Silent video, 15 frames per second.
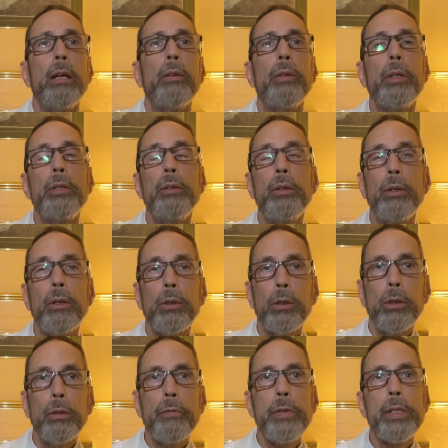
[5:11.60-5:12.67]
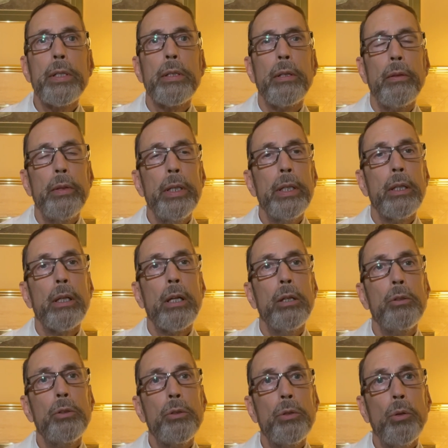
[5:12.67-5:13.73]
The nerves that
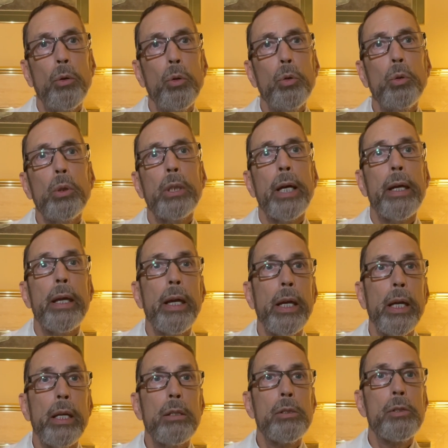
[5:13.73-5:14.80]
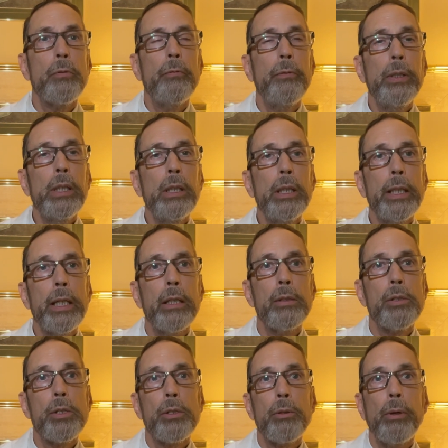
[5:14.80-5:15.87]
control the hand's feeling
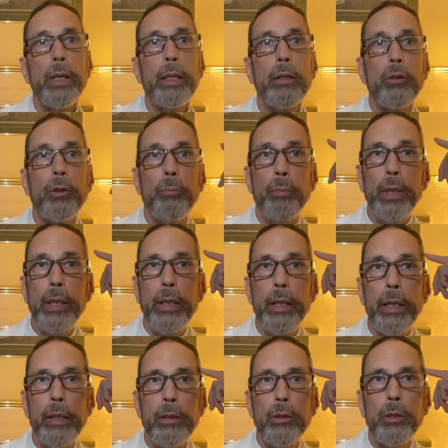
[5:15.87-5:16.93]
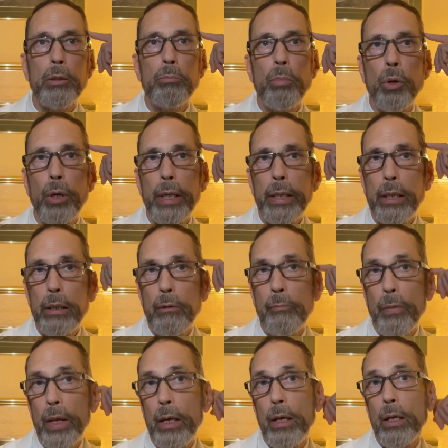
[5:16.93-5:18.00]
and strength begin in the brain,
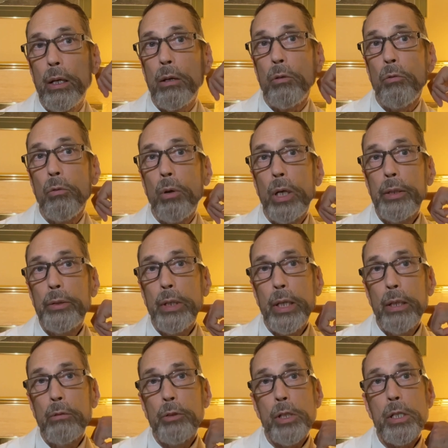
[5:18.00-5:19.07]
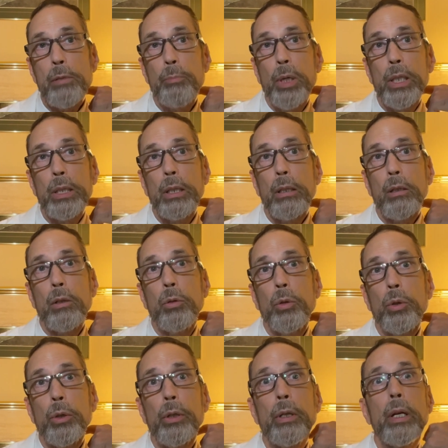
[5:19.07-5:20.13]
run down the spinal
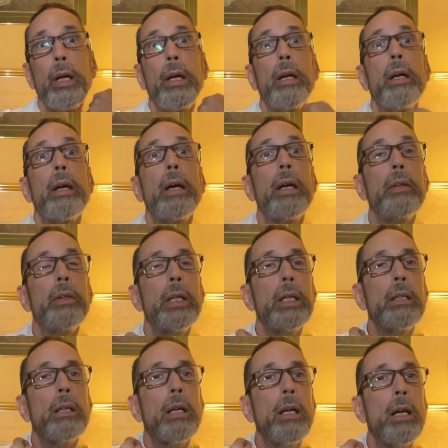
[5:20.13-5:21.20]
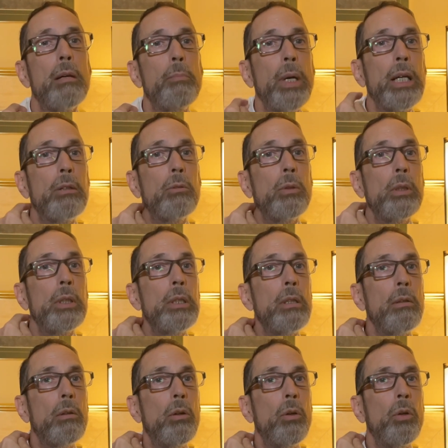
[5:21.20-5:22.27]
cord, and then come out
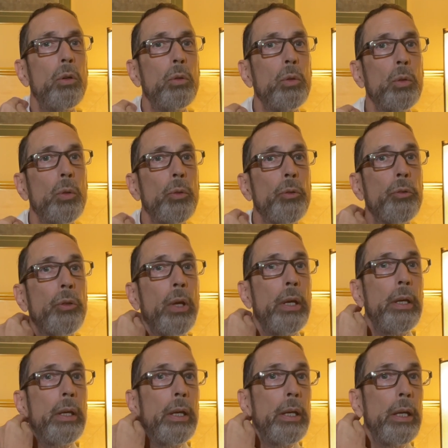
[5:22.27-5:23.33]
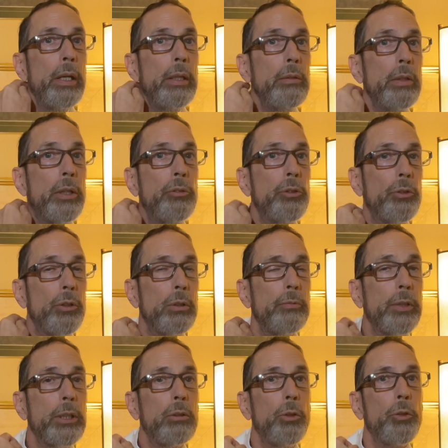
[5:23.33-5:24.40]
little holes in the
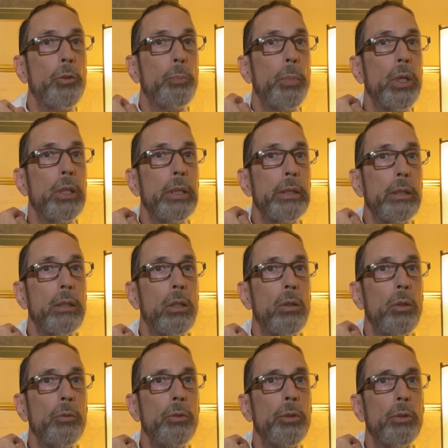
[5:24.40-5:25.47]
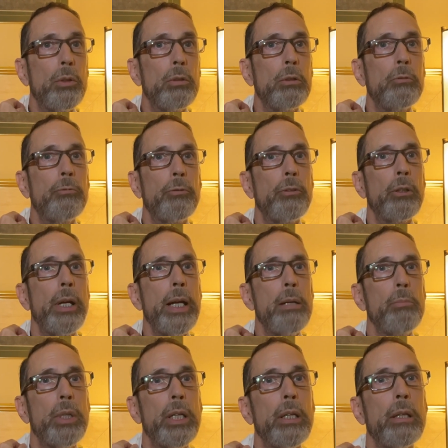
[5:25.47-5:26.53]
cervical spine called
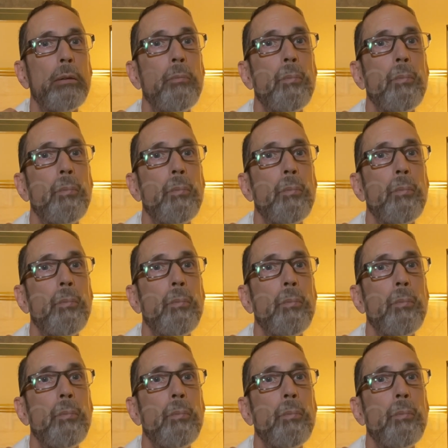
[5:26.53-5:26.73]
neuroforamina,